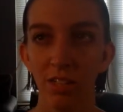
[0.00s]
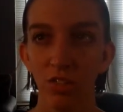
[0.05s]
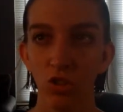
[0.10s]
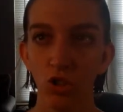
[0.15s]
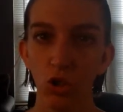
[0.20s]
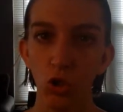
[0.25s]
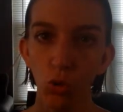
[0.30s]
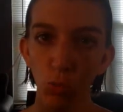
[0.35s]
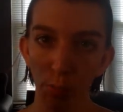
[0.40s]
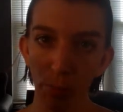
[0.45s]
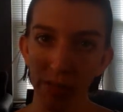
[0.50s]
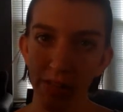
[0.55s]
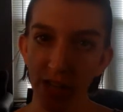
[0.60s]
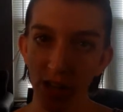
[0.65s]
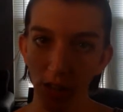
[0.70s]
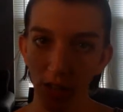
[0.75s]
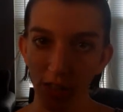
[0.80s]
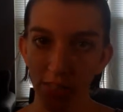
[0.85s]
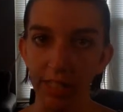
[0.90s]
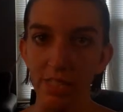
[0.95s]
to be
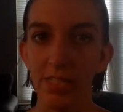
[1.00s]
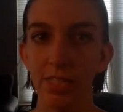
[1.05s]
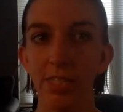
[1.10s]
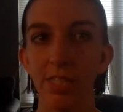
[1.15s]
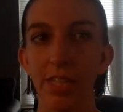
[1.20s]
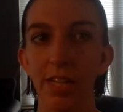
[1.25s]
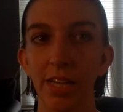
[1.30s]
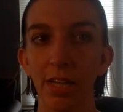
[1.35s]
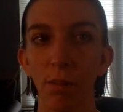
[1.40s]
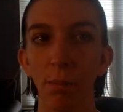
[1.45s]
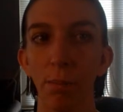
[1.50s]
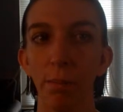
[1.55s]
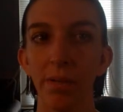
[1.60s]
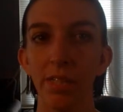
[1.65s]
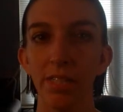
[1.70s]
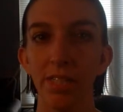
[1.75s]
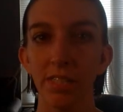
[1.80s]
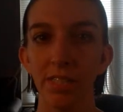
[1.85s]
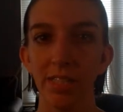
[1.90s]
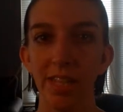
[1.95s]
artistic
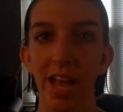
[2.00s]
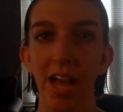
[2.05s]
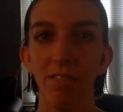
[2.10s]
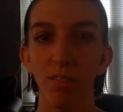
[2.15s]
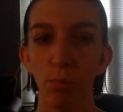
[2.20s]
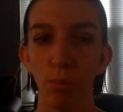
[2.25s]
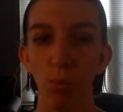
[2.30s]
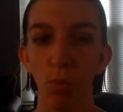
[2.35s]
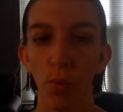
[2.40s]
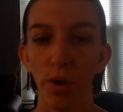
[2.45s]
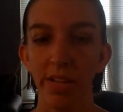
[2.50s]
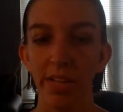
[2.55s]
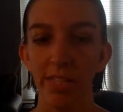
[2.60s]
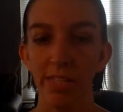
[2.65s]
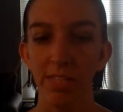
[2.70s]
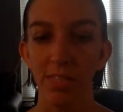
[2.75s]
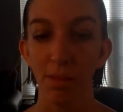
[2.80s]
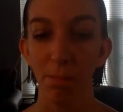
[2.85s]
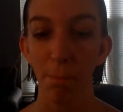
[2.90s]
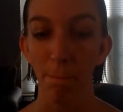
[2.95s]
but doesn't have a point.
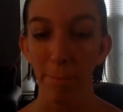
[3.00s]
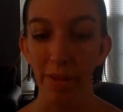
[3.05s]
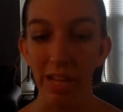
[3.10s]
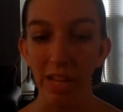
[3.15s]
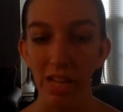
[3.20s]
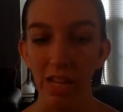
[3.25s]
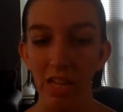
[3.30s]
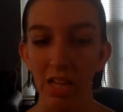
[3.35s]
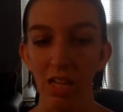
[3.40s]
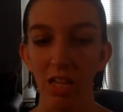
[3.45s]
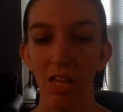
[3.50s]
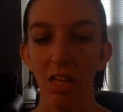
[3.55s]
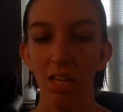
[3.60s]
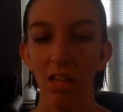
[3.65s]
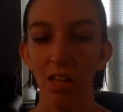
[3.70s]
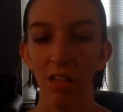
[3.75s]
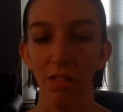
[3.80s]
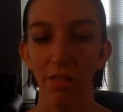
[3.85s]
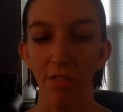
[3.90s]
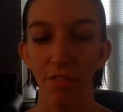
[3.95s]
And to me,
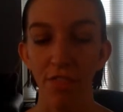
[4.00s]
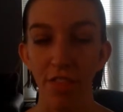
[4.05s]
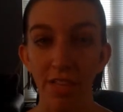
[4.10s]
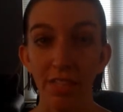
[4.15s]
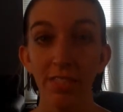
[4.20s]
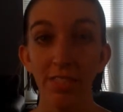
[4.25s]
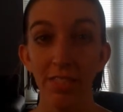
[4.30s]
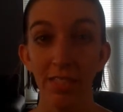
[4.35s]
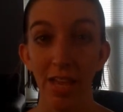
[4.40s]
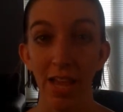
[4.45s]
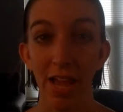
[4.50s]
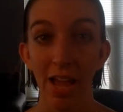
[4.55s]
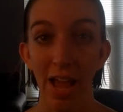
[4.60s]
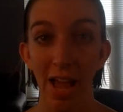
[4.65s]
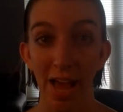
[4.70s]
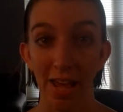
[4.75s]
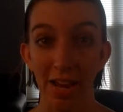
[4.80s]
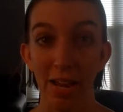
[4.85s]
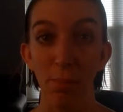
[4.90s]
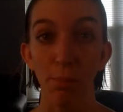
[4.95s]
this
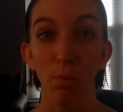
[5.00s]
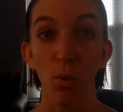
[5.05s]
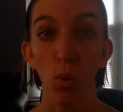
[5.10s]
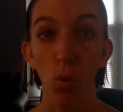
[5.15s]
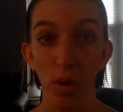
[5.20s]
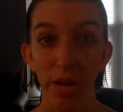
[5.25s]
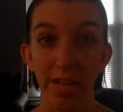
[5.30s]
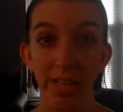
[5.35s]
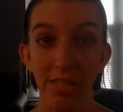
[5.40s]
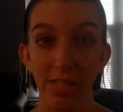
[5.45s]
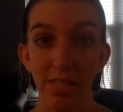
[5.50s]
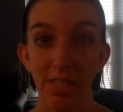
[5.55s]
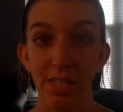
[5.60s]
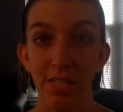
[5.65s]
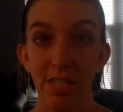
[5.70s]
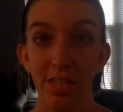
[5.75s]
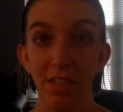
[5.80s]
had a point.